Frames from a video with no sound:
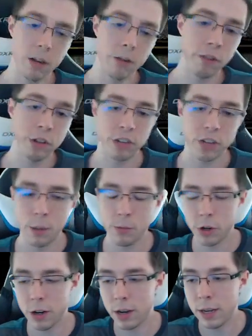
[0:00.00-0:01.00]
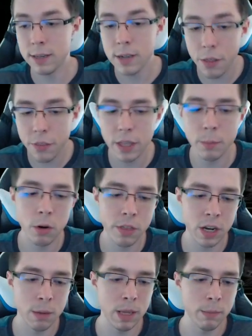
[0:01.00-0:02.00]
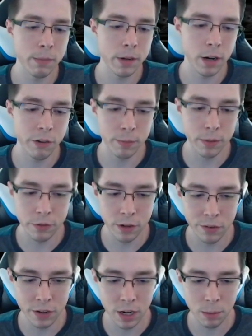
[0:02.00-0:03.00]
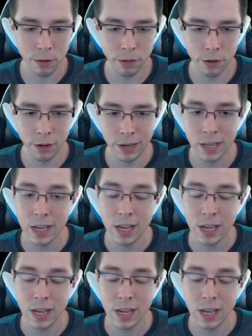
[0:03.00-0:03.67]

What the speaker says: Flesh Sculpture, nothing more than a meme card from the Fall of the Dark Brotherhood.